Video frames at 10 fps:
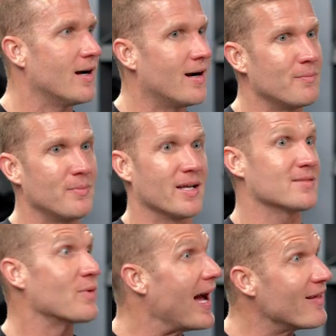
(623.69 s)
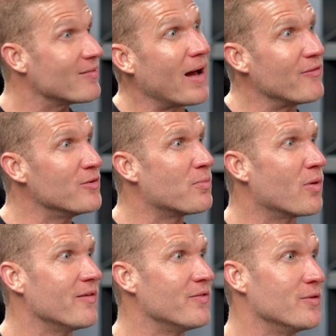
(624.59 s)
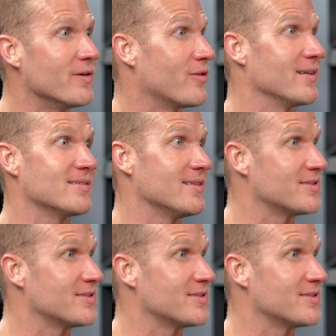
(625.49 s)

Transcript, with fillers: um, because when i my viewpoint of view and granted